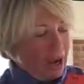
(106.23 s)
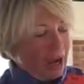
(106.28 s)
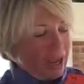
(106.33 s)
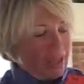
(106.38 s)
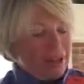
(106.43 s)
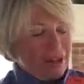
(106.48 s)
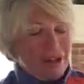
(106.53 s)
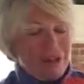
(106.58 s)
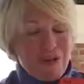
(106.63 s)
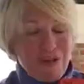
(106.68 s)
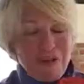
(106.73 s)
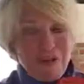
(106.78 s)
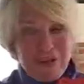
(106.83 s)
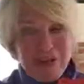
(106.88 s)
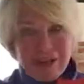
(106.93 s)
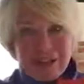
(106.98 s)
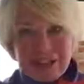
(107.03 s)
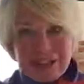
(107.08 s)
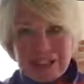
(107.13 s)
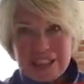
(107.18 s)
And
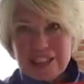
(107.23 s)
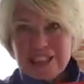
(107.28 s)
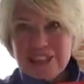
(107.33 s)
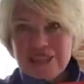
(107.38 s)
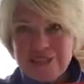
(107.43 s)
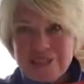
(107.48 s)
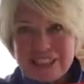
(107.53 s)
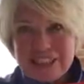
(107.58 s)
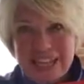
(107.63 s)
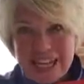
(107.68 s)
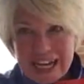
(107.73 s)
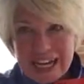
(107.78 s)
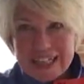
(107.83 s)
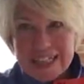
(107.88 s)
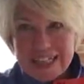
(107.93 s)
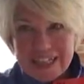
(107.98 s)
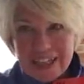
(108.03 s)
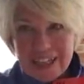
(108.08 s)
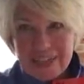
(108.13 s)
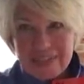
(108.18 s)
orange. Your
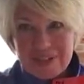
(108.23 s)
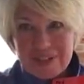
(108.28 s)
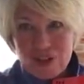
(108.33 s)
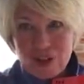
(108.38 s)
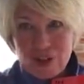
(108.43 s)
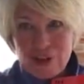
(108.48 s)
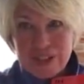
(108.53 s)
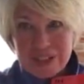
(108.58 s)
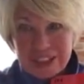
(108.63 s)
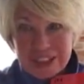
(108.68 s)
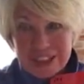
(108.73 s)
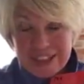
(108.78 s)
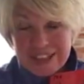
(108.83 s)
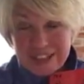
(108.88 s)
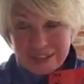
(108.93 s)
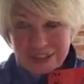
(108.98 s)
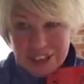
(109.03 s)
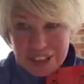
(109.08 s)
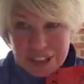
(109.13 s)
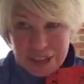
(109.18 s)
daddy loves orange, and
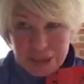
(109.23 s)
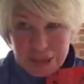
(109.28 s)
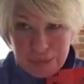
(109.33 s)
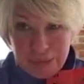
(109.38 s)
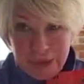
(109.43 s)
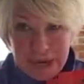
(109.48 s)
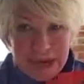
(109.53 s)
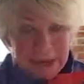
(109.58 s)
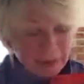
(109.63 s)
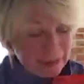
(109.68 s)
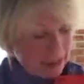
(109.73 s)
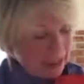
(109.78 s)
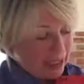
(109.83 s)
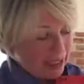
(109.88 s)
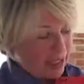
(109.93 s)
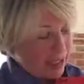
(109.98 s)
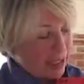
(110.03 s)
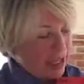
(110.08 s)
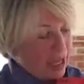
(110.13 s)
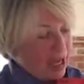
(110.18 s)
so does your mommy.
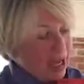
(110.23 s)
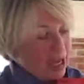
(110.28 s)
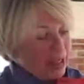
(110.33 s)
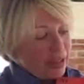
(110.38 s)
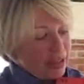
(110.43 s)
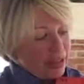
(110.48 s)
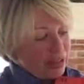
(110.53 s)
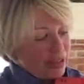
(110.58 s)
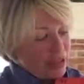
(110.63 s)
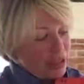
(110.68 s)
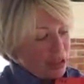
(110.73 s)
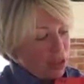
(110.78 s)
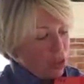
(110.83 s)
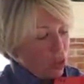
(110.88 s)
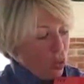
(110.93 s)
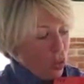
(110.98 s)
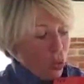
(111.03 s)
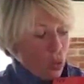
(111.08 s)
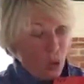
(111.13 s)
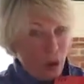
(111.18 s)
There's
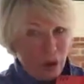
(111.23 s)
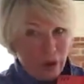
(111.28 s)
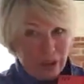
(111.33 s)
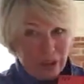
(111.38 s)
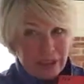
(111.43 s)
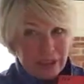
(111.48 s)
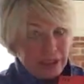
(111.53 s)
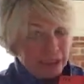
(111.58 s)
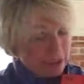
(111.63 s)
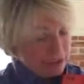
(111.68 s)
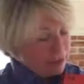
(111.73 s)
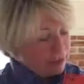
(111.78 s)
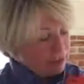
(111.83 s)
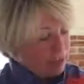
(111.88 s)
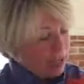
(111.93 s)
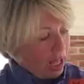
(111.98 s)
an orange.